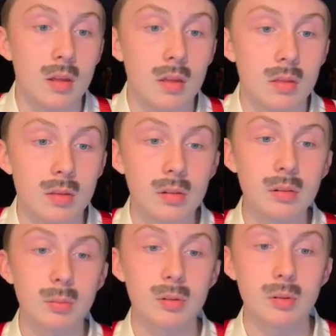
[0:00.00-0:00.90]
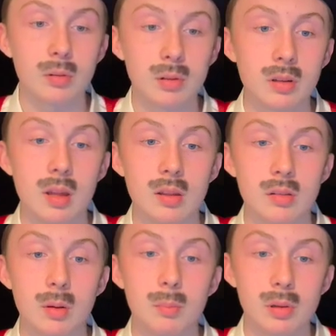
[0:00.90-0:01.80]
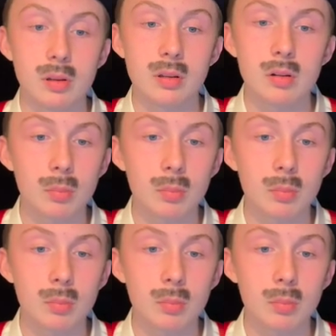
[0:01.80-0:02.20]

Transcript: This resulted in some political